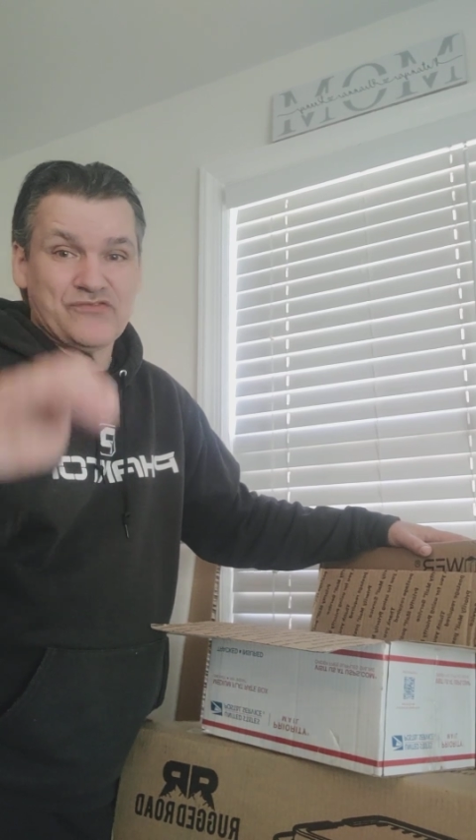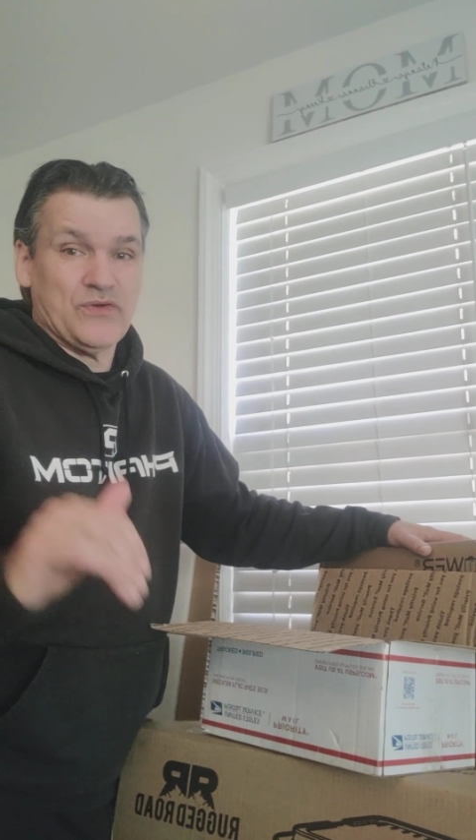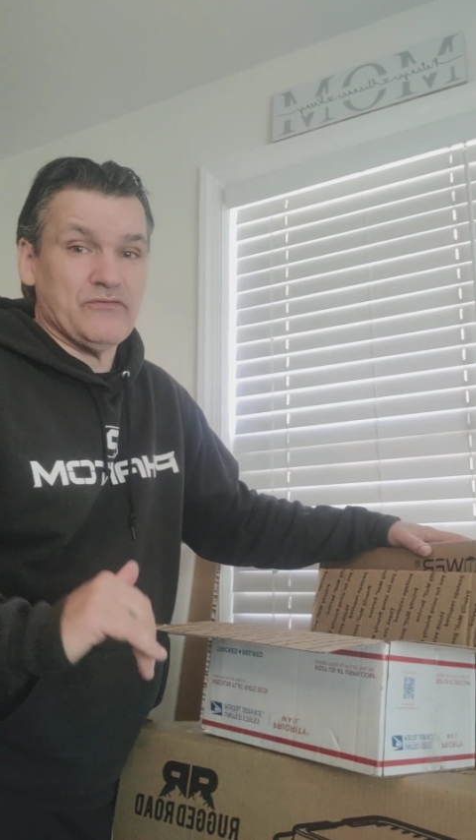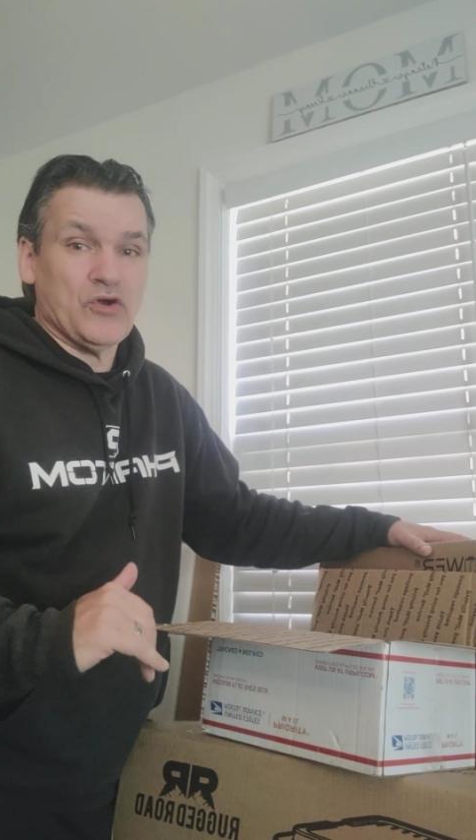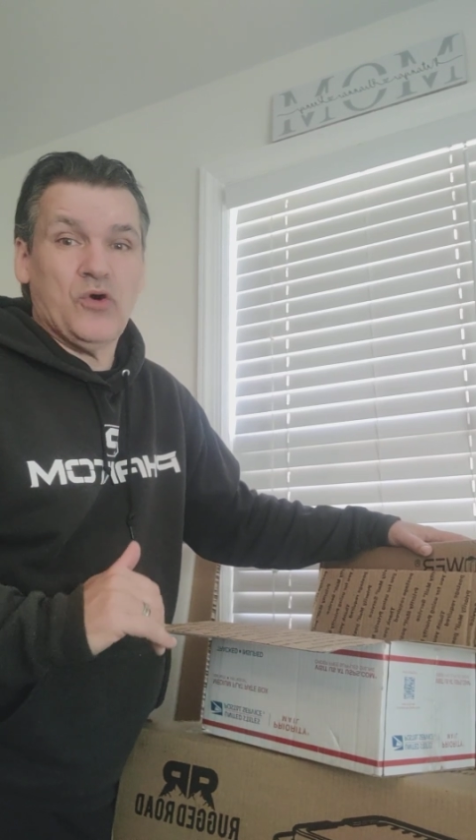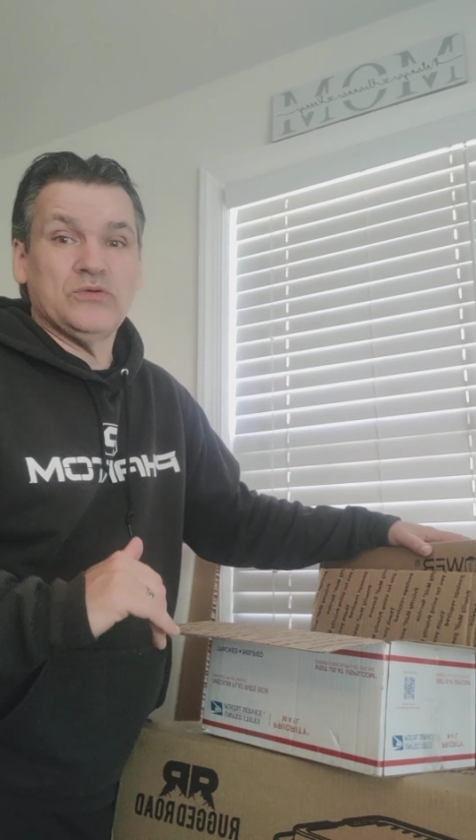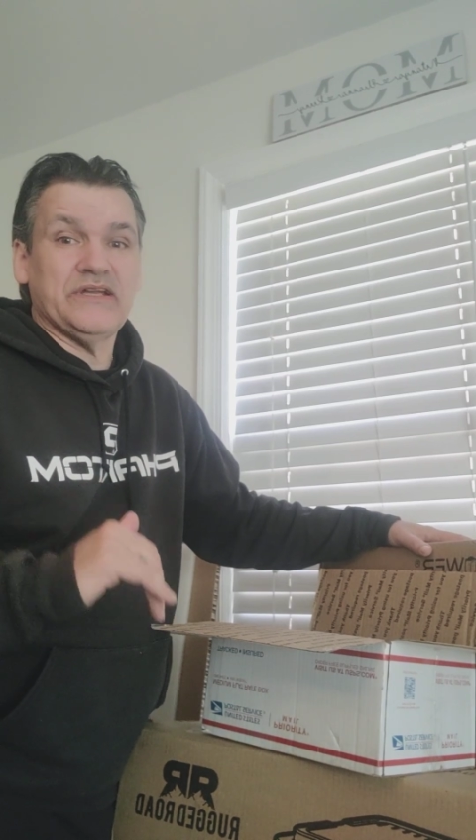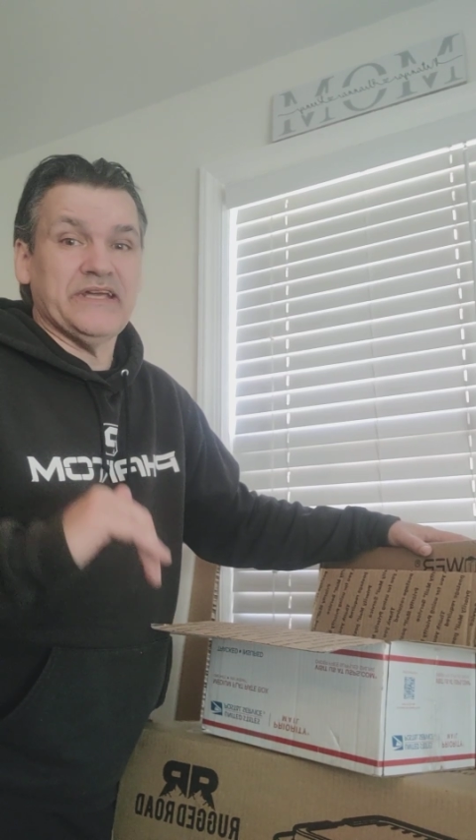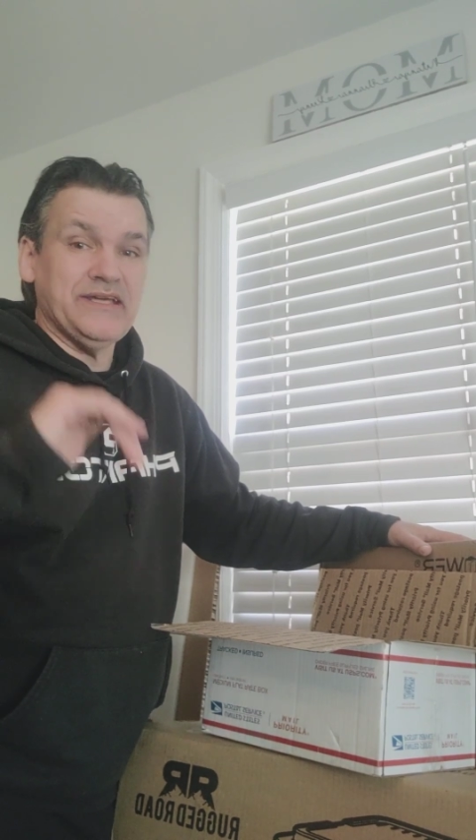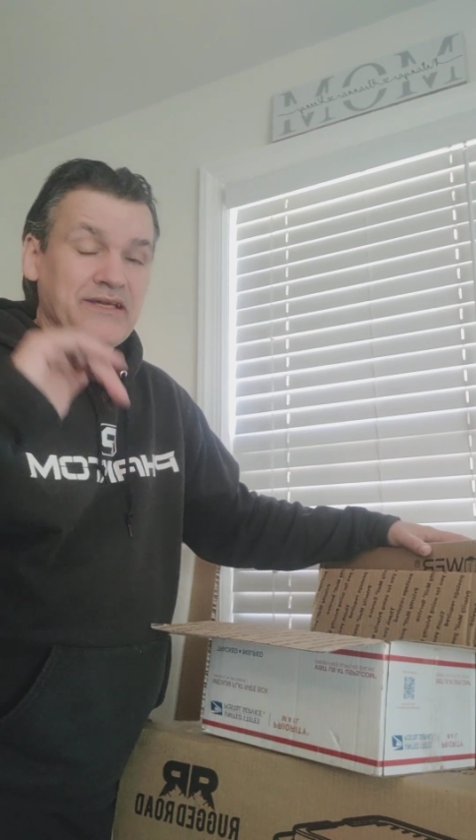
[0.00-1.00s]
river
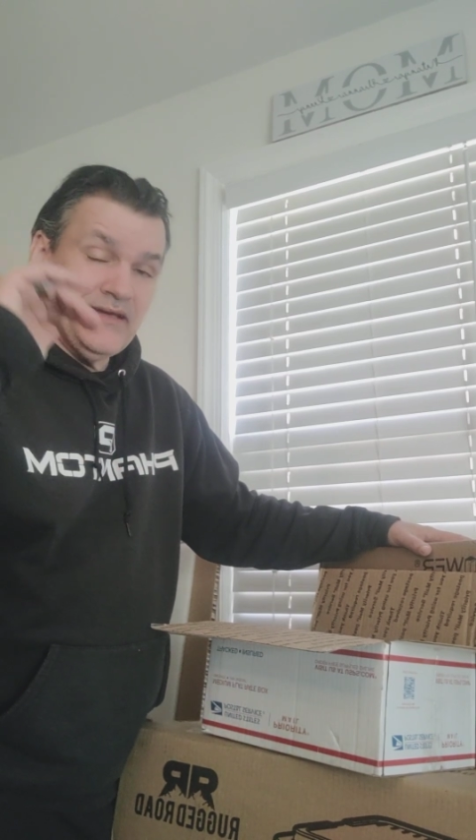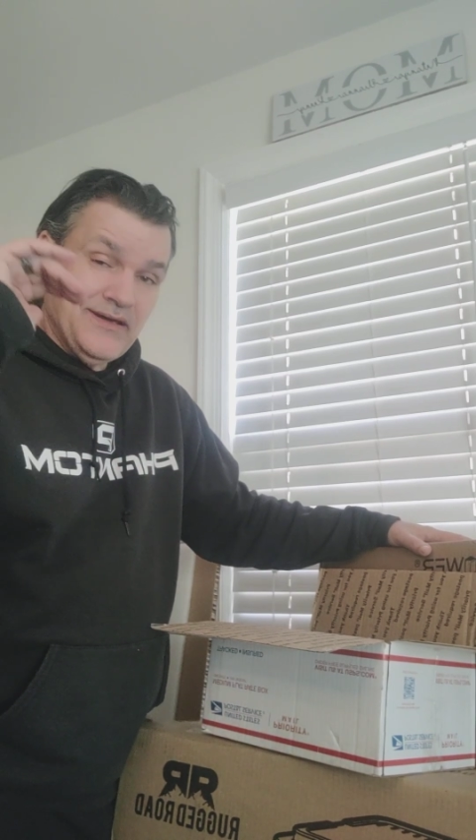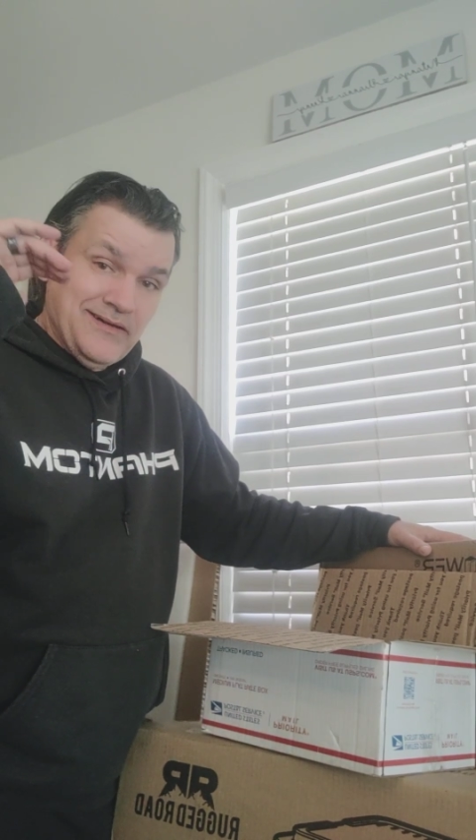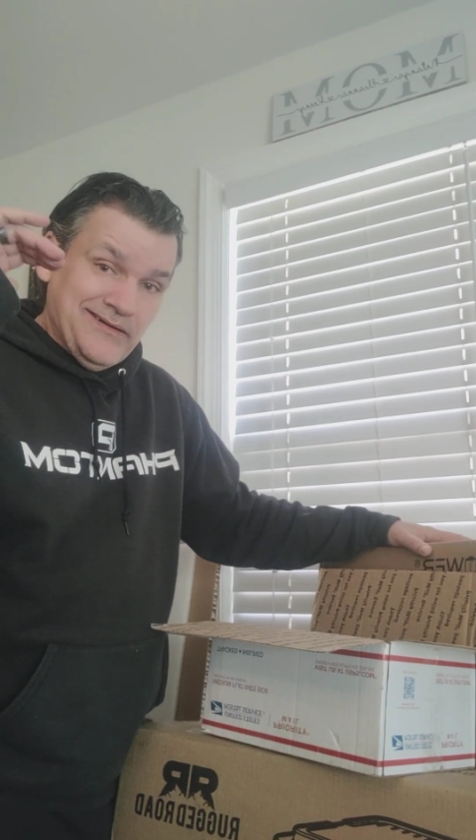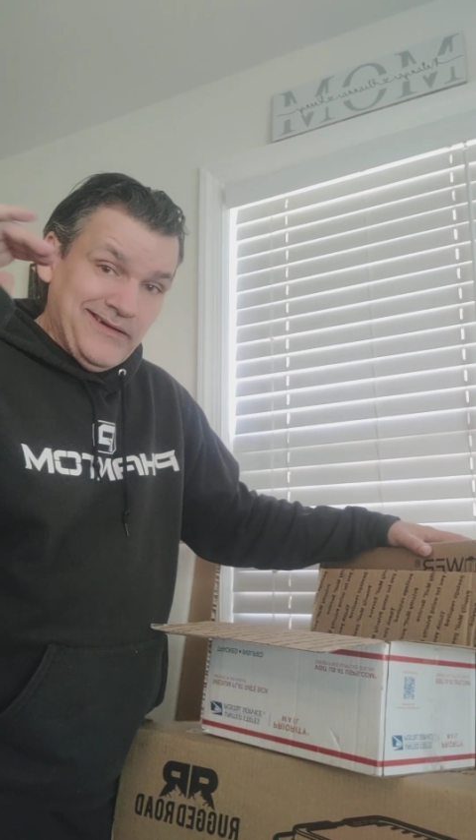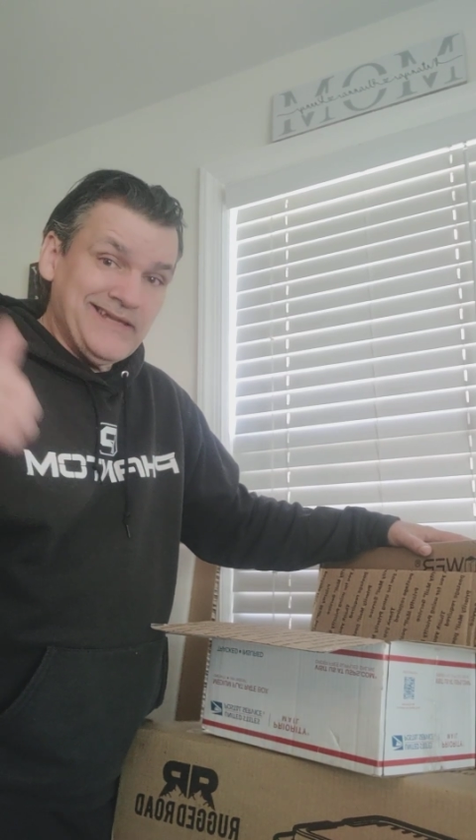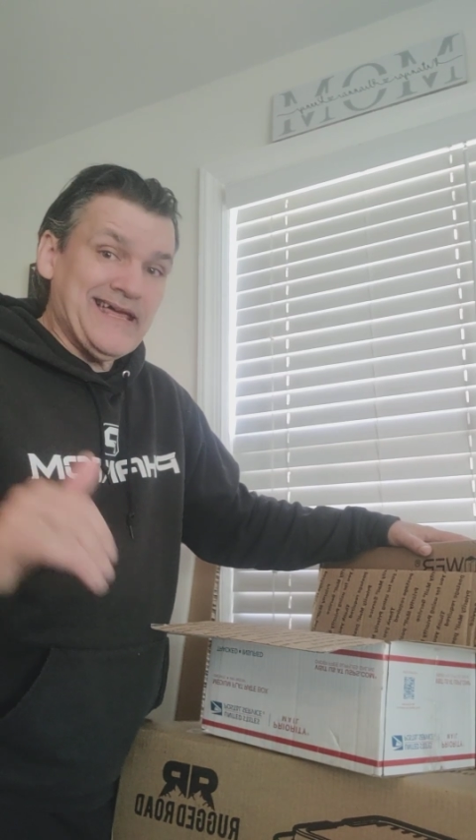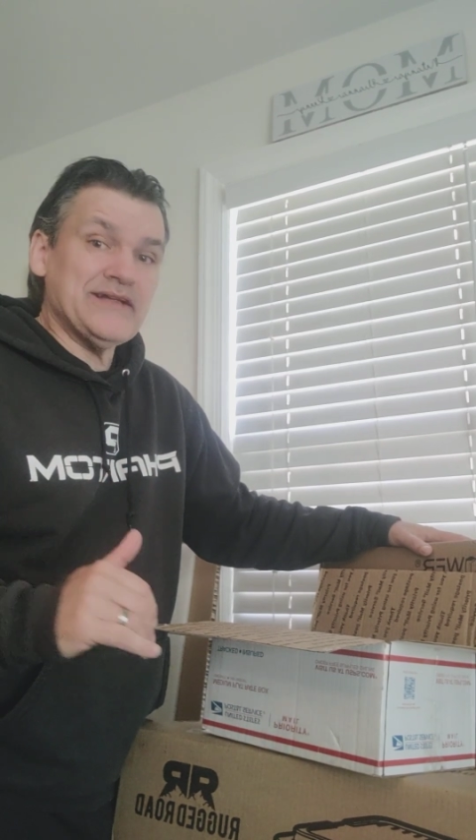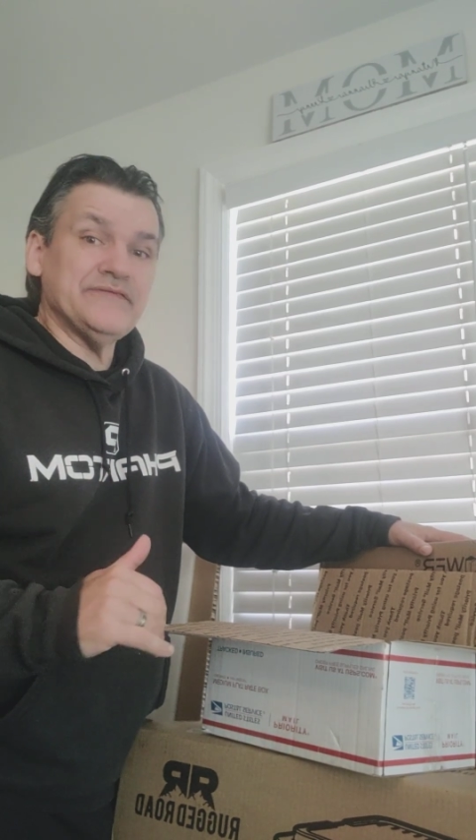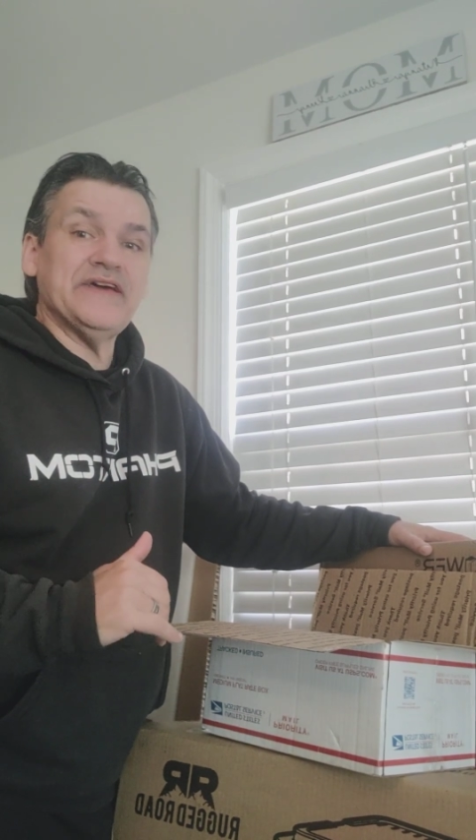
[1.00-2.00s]
only, in
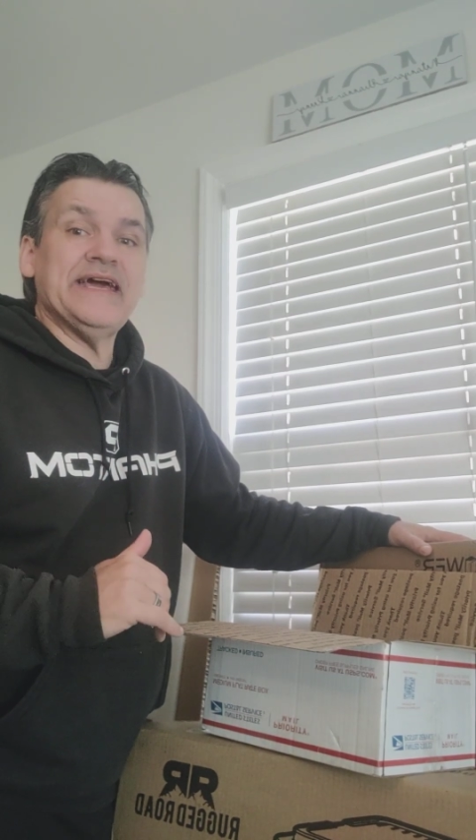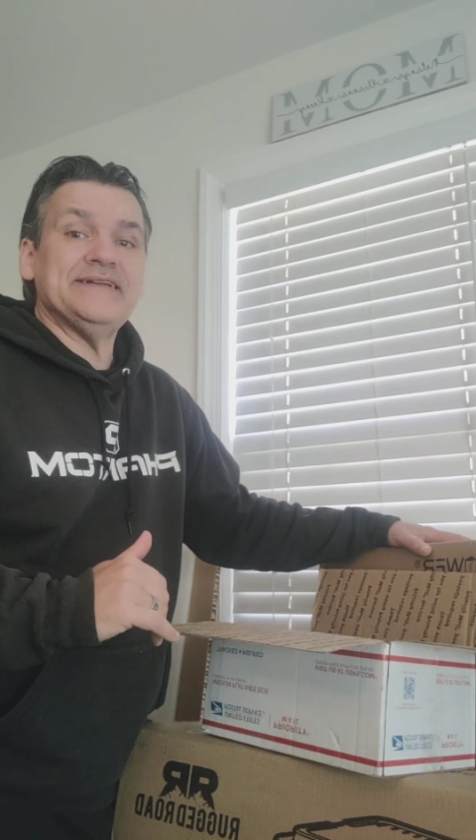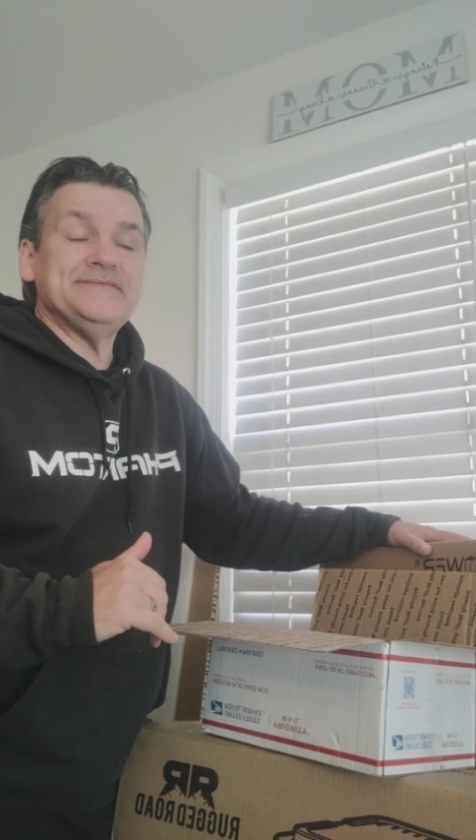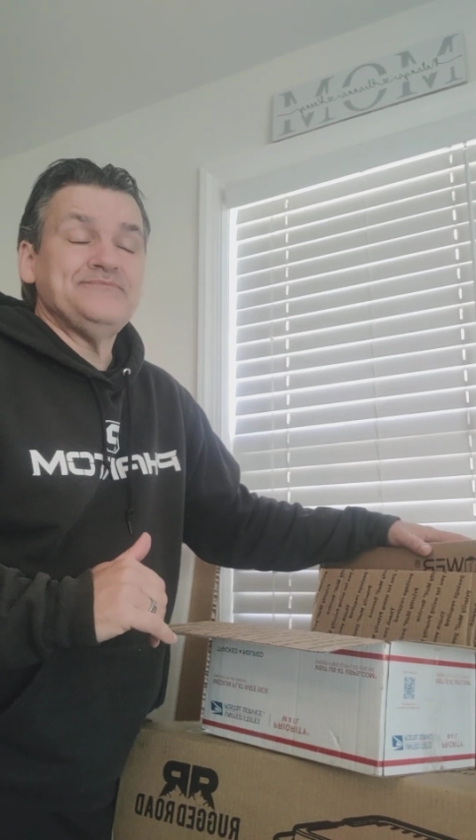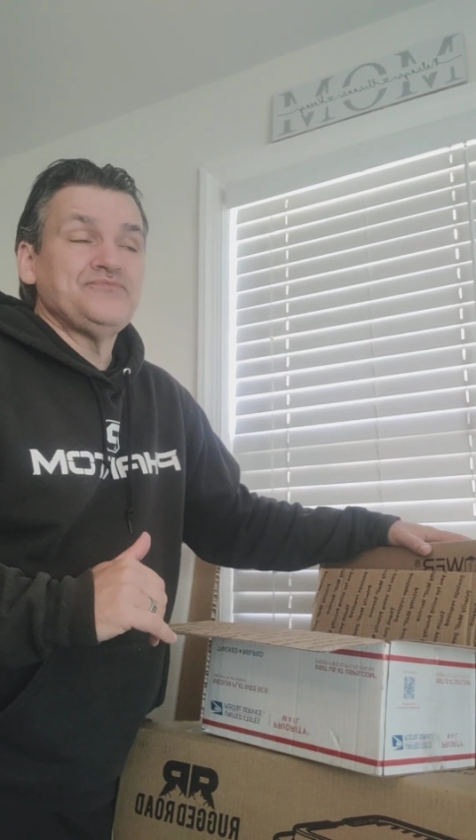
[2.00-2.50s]
that event.